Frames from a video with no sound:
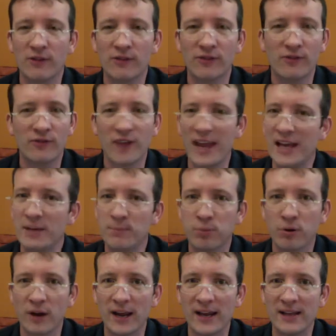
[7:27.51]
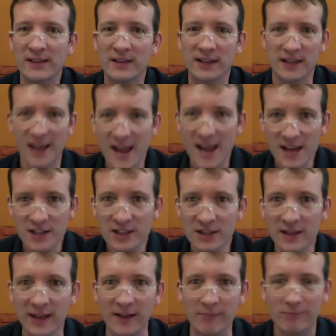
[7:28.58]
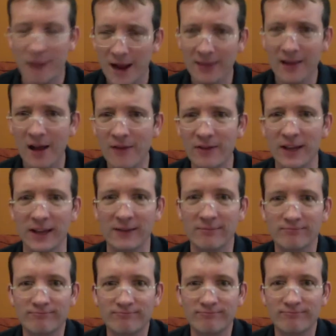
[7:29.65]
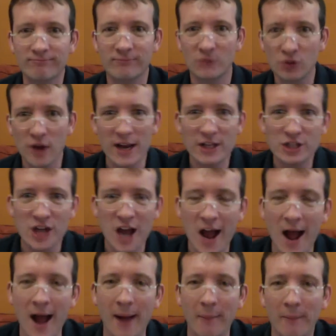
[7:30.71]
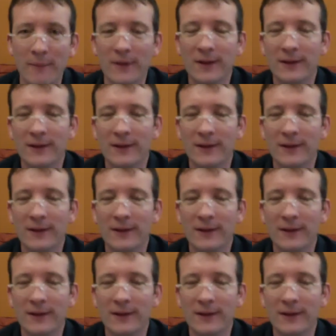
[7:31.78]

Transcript: faint praise like, "Excellent, I love it, great job,